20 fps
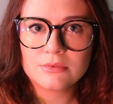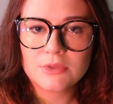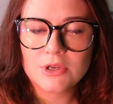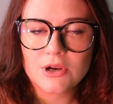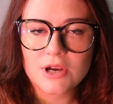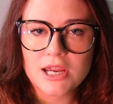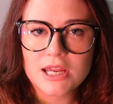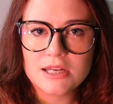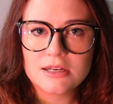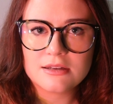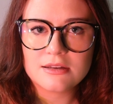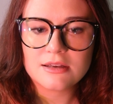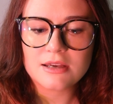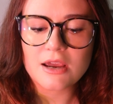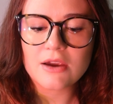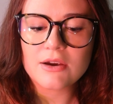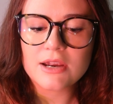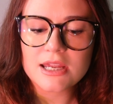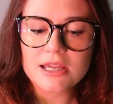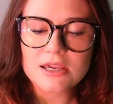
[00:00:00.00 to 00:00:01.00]
Great.
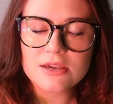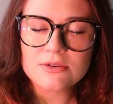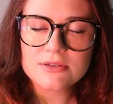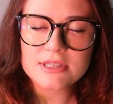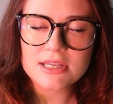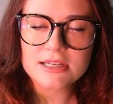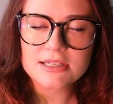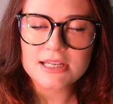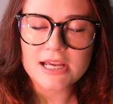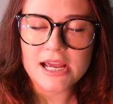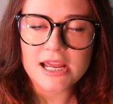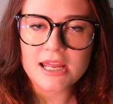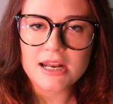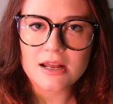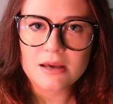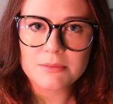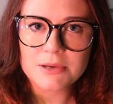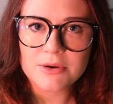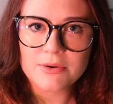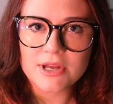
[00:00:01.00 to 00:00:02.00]
All right, you sit
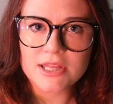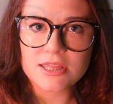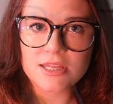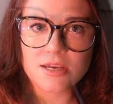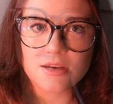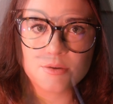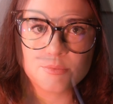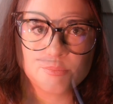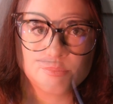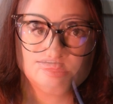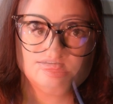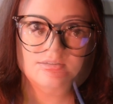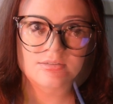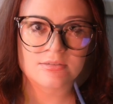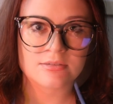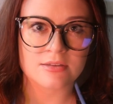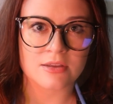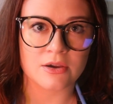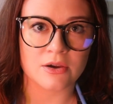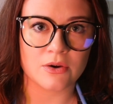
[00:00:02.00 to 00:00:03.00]
tight. I'll be right there.
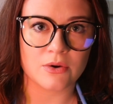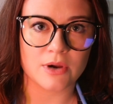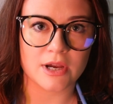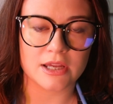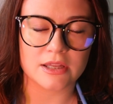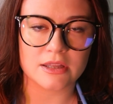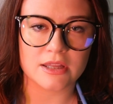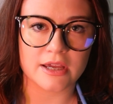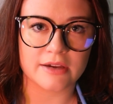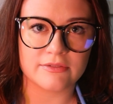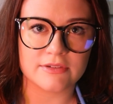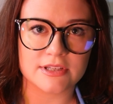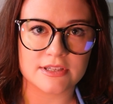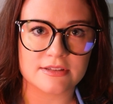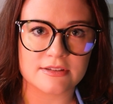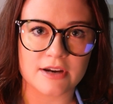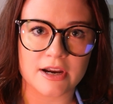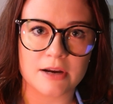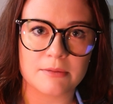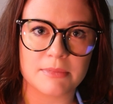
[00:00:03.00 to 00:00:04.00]
So I'd love to
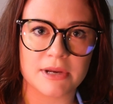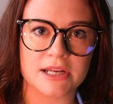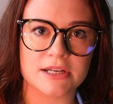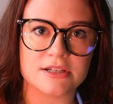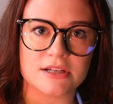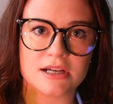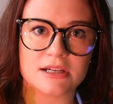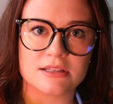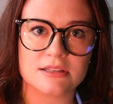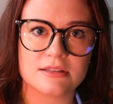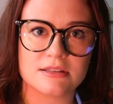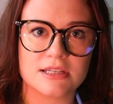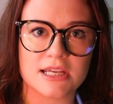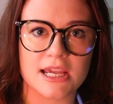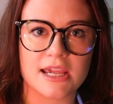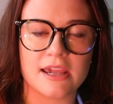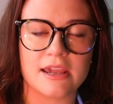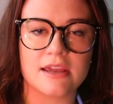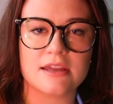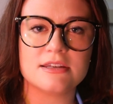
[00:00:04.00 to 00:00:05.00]
start by just
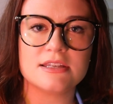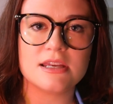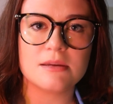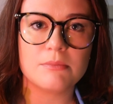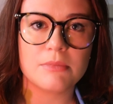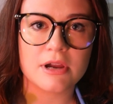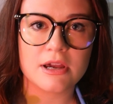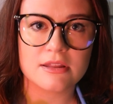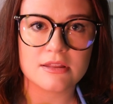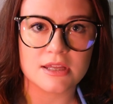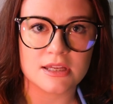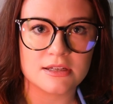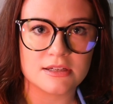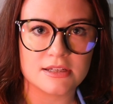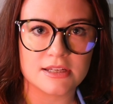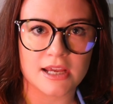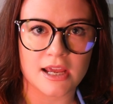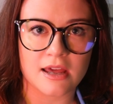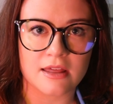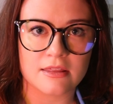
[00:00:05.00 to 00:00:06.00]
taking a deep breath
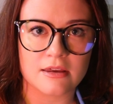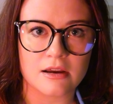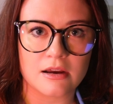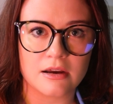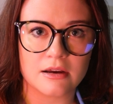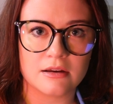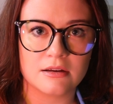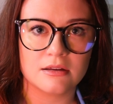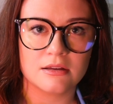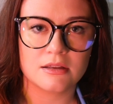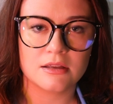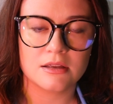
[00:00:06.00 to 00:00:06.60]
in together.